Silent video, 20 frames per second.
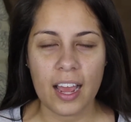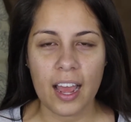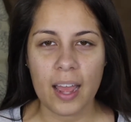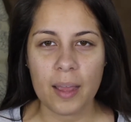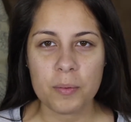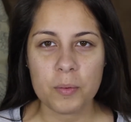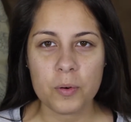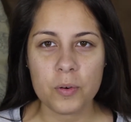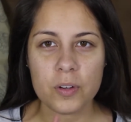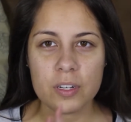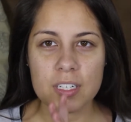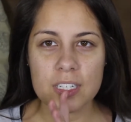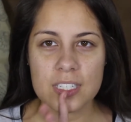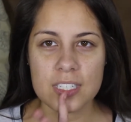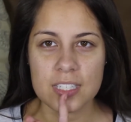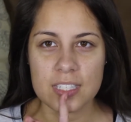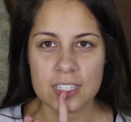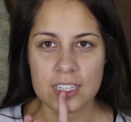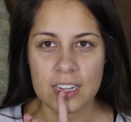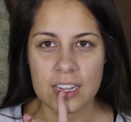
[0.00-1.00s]
I'm going to
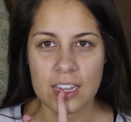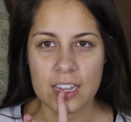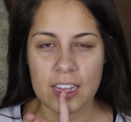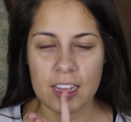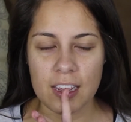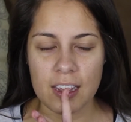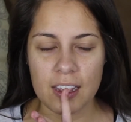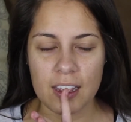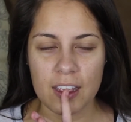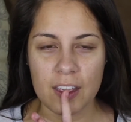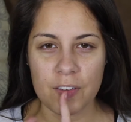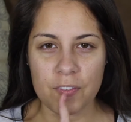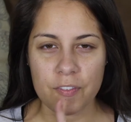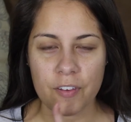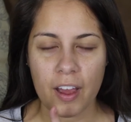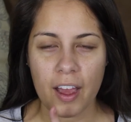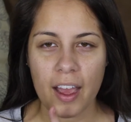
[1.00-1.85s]
see if